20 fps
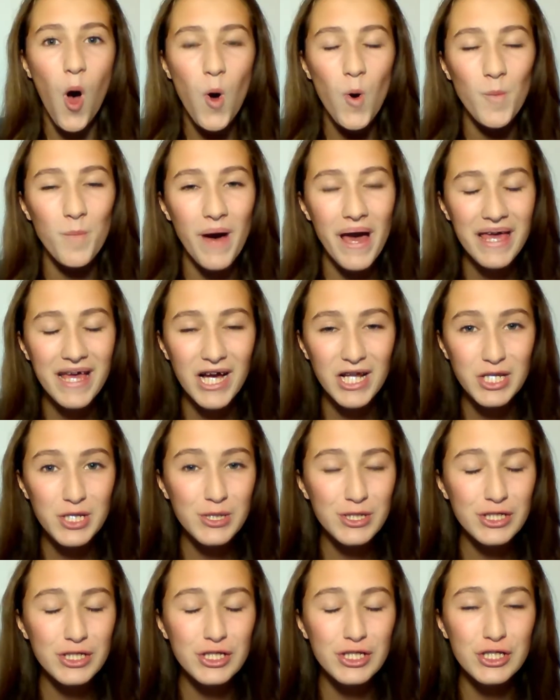Oh my god,
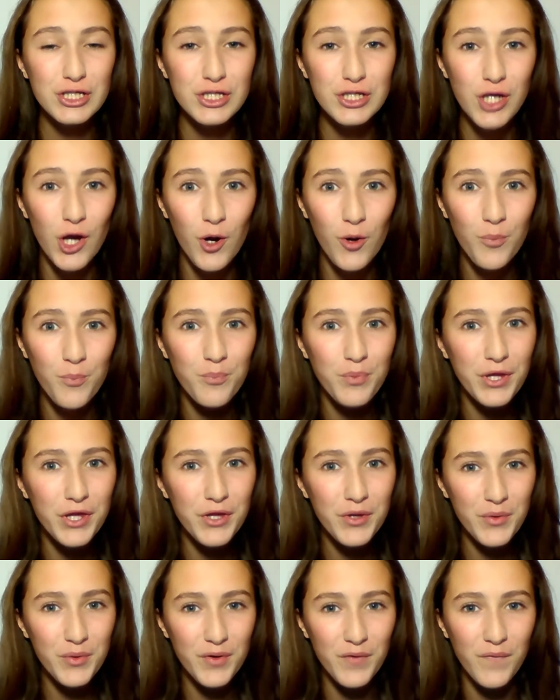you're so
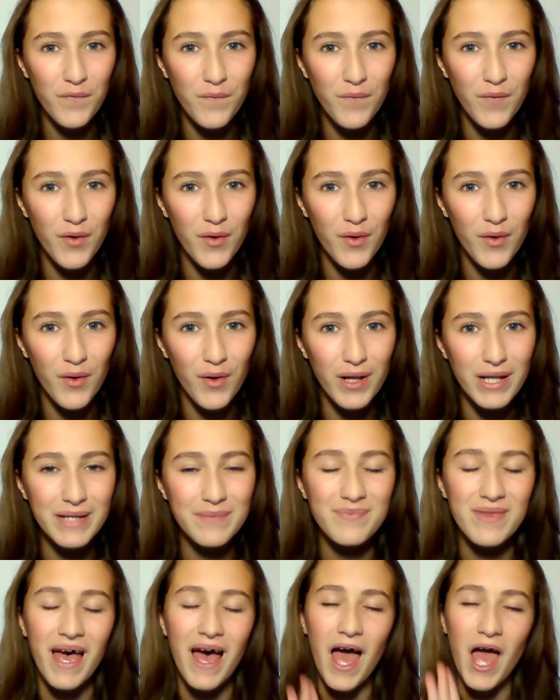beautiful.
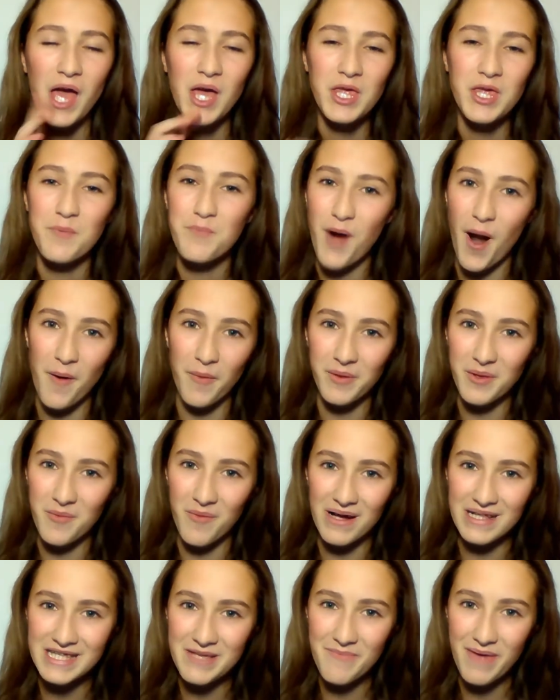You probably
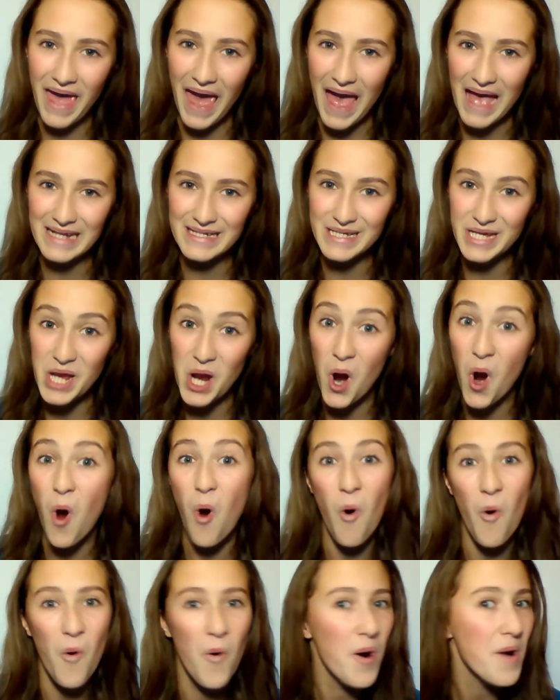want some candy
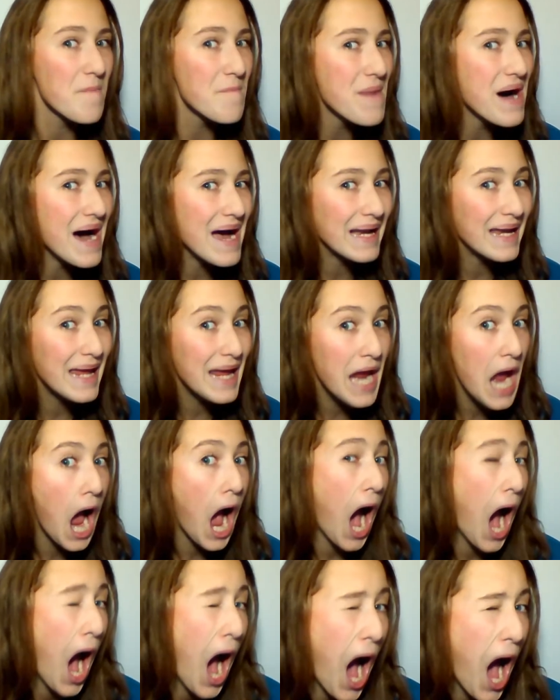or money.
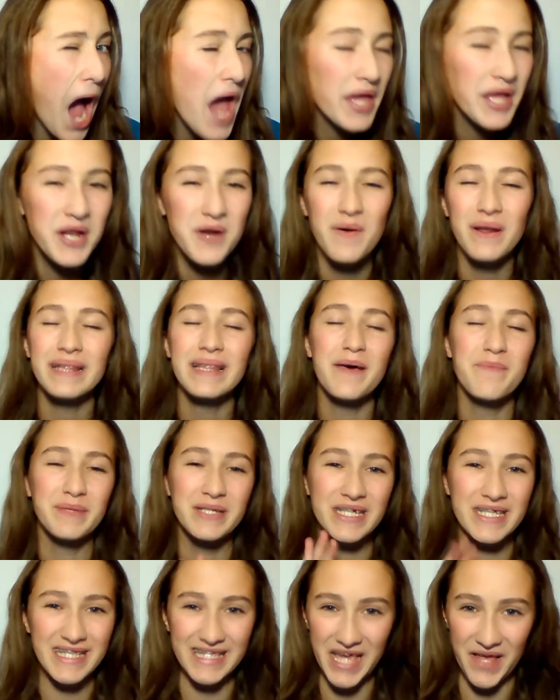You know what, let me
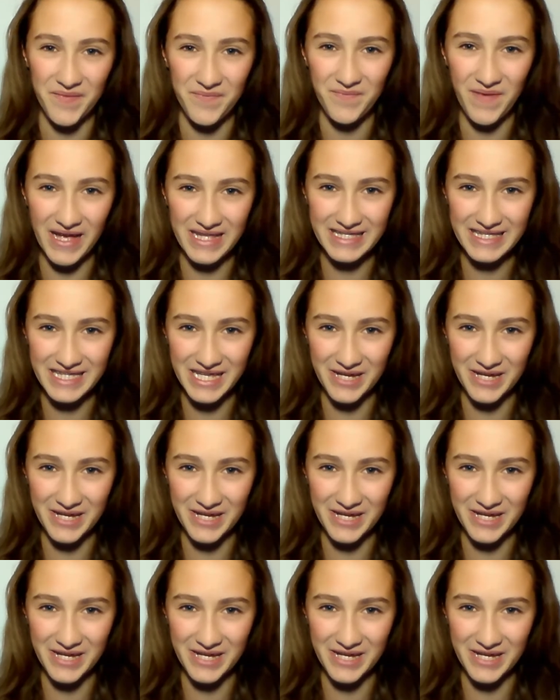just get find